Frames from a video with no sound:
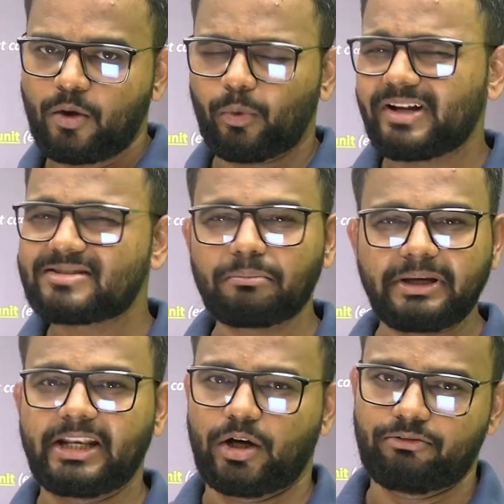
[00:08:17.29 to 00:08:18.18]
What is the
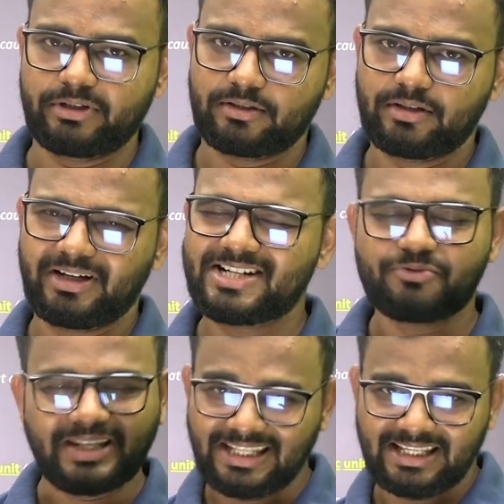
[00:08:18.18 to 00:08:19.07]
meaning of it? It's
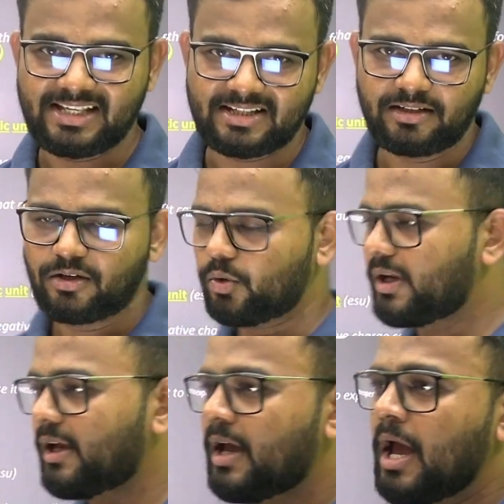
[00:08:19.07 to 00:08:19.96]
very easy, okay.